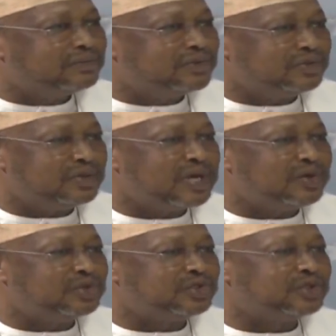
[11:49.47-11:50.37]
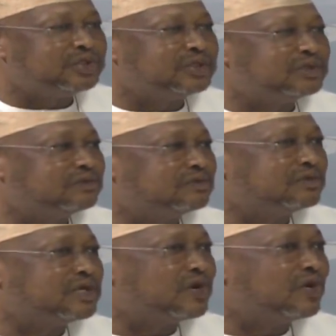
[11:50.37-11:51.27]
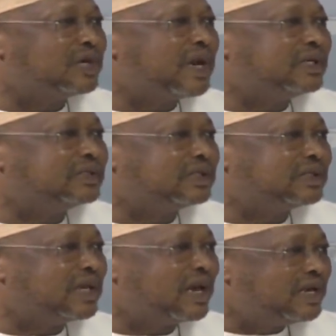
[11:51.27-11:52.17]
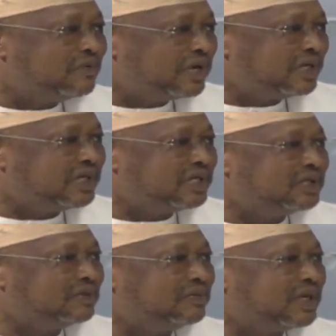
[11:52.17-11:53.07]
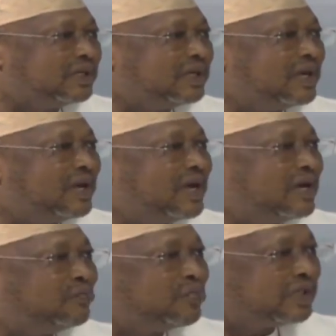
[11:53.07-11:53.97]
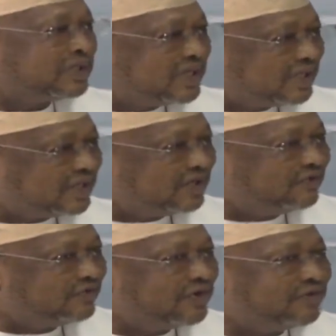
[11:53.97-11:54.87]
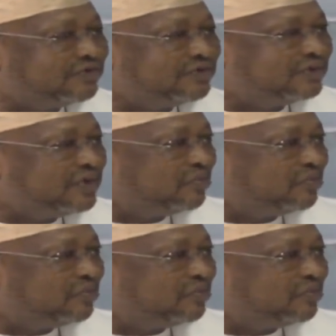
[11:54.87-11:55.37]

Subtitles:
you are not just recognized as an Adamawa indigene, but a representative of the